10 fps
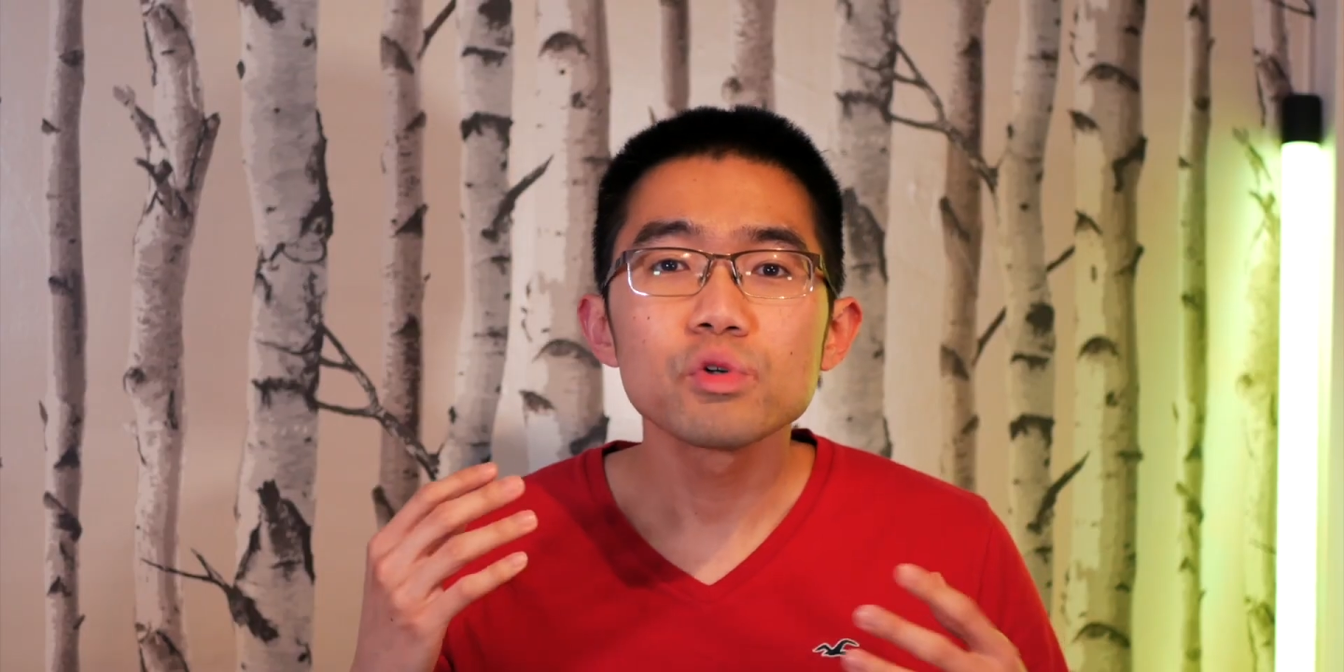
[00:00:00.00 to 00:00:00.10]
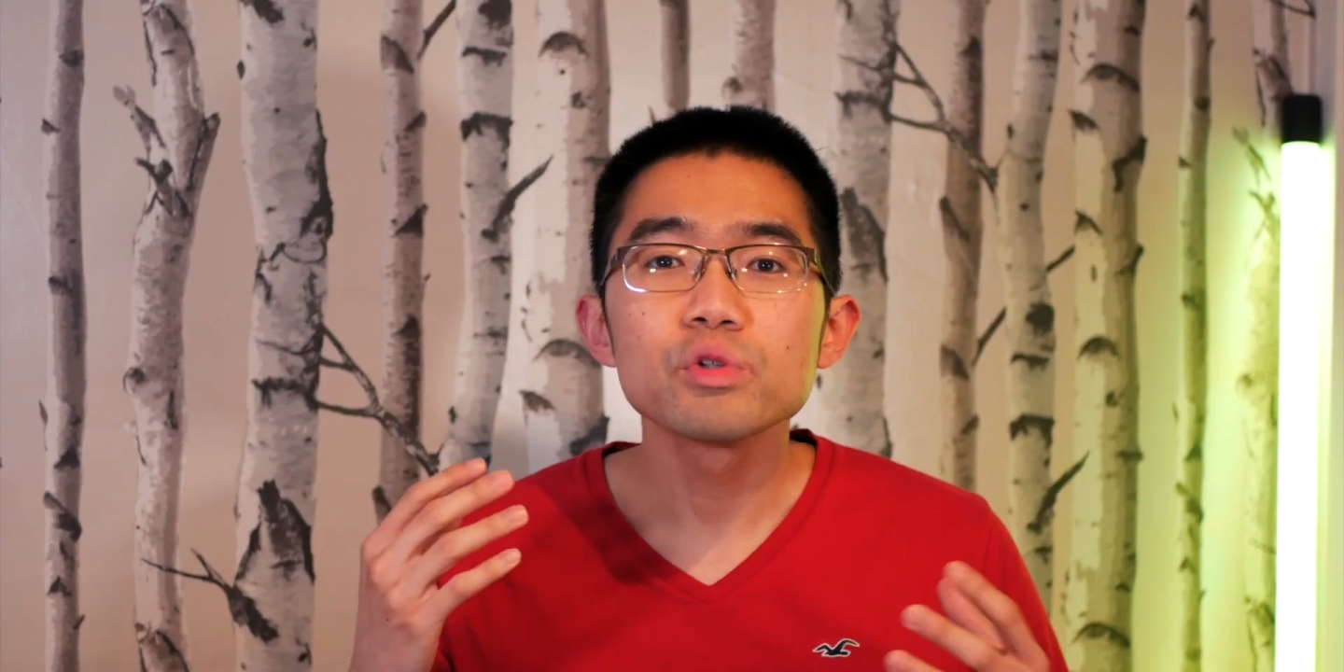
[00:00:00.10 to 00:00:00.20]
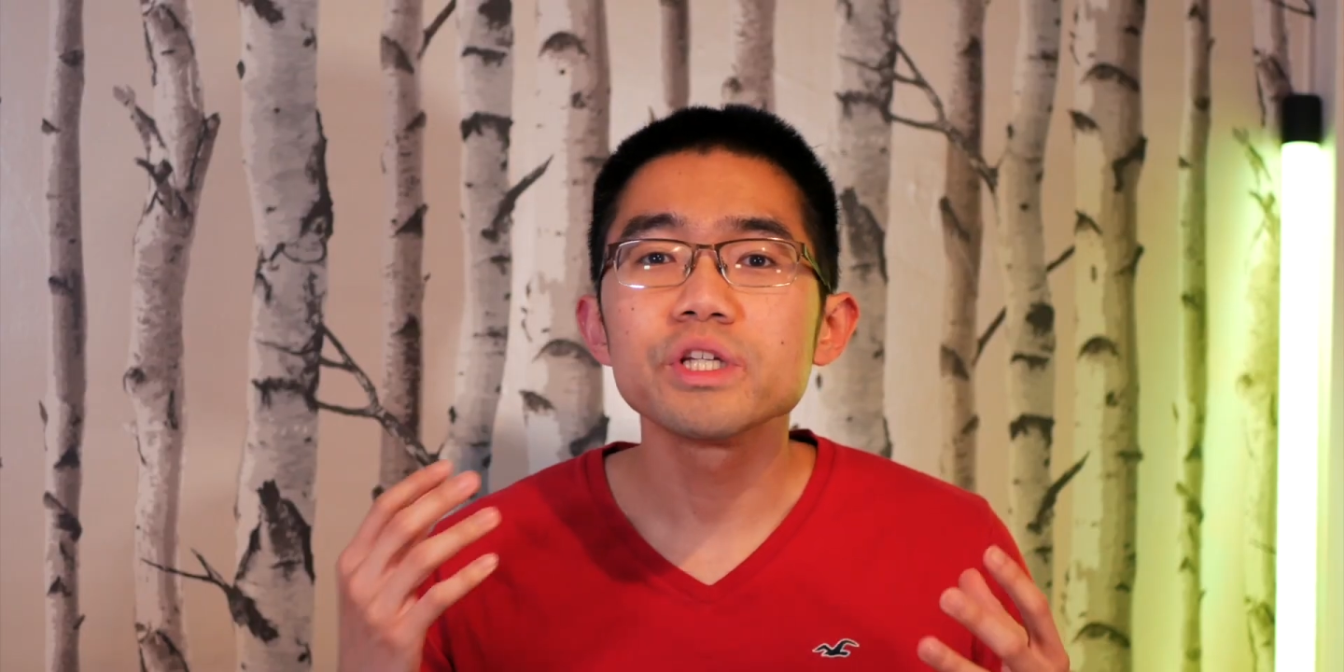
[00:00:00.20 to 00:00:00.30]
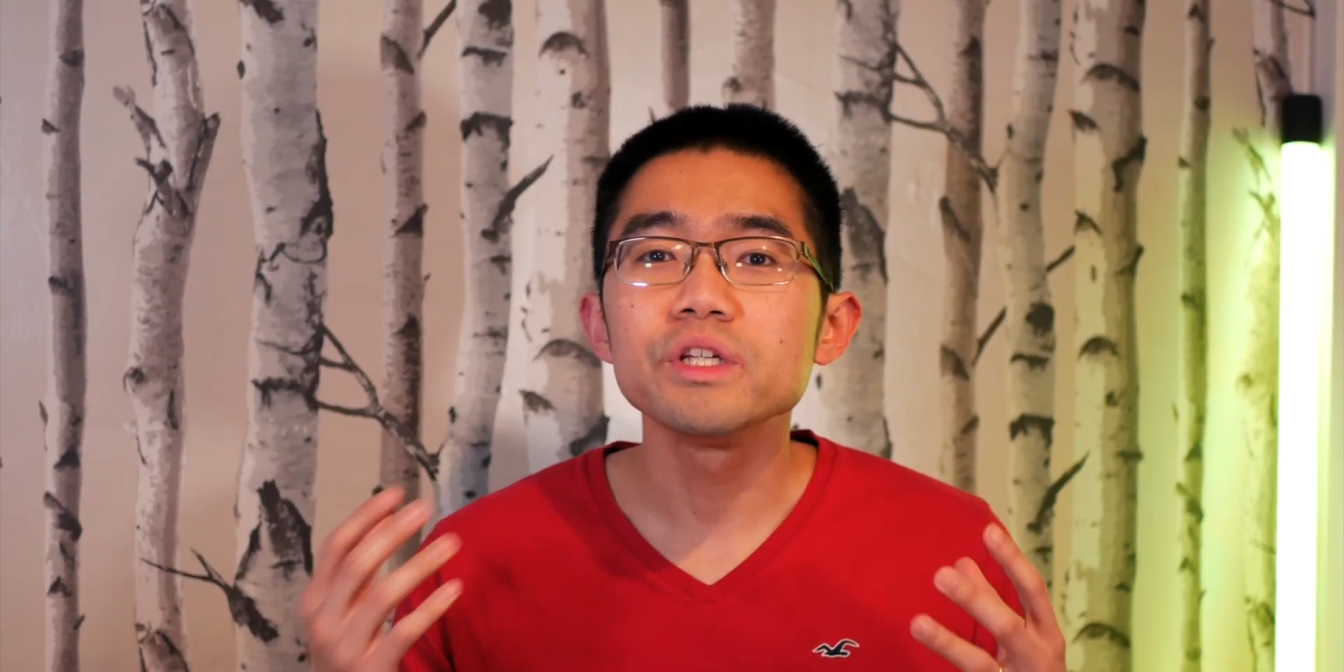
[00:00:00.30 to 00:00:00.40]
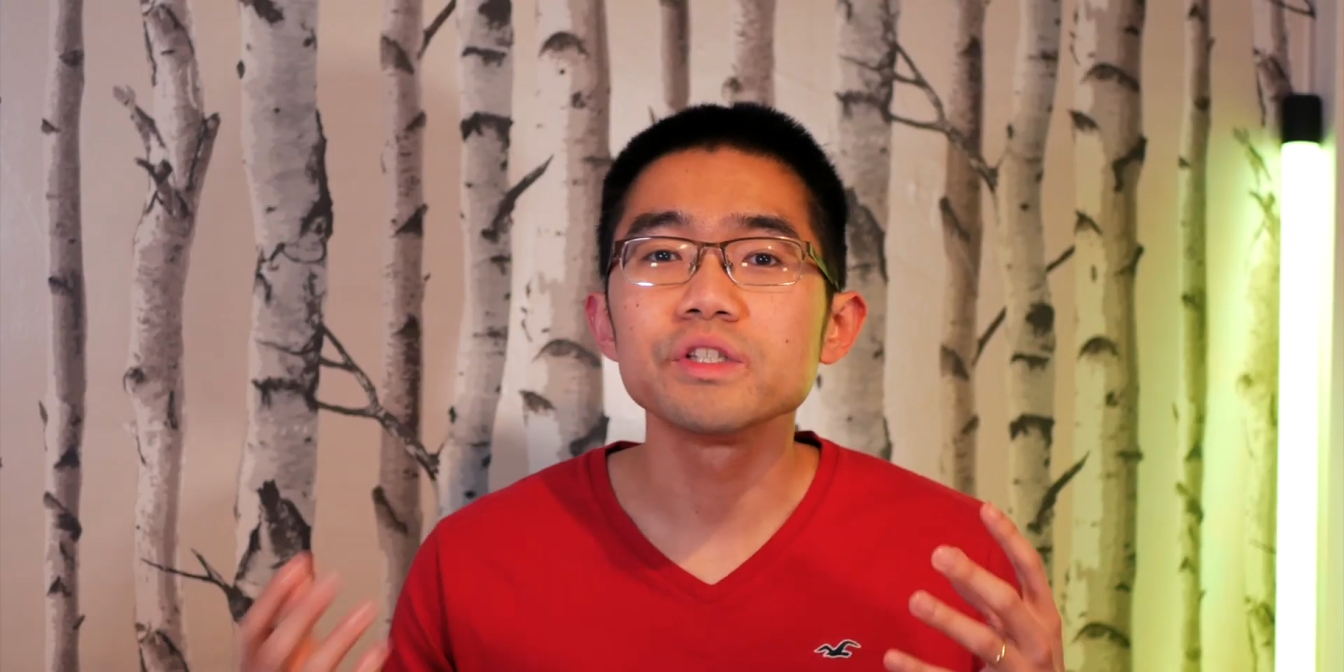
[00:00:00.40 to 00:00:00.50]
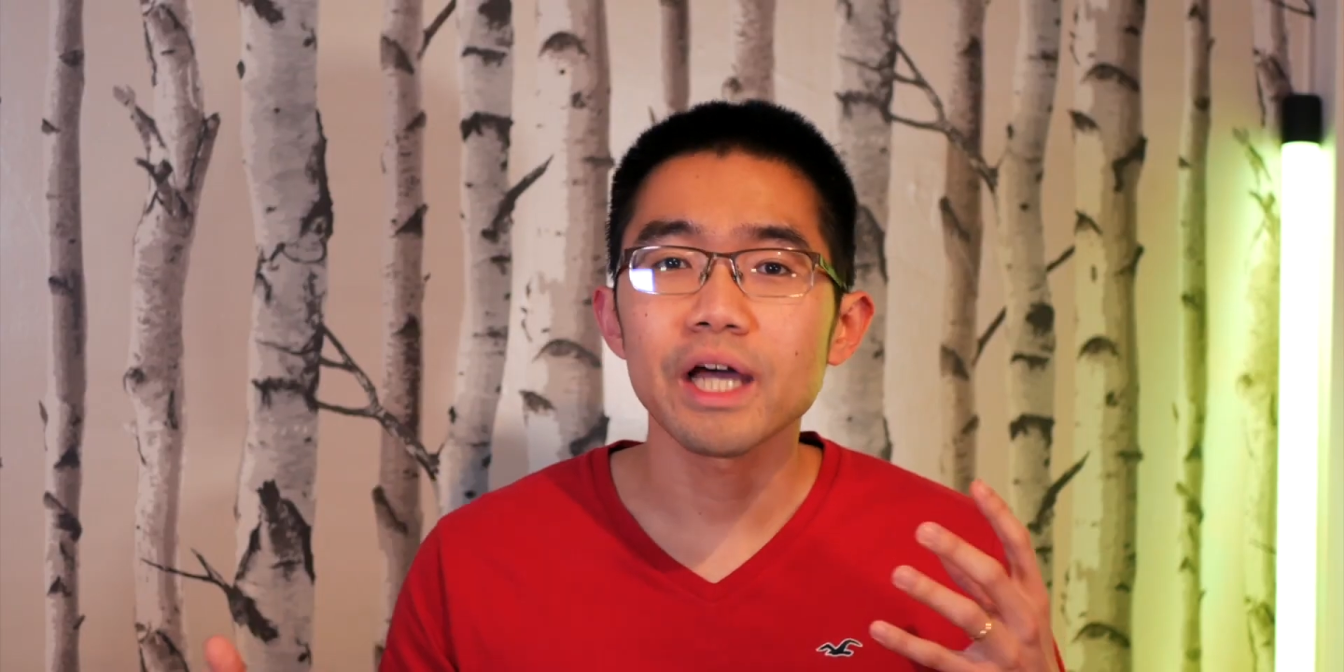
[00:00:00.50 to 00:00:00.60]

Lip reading: routines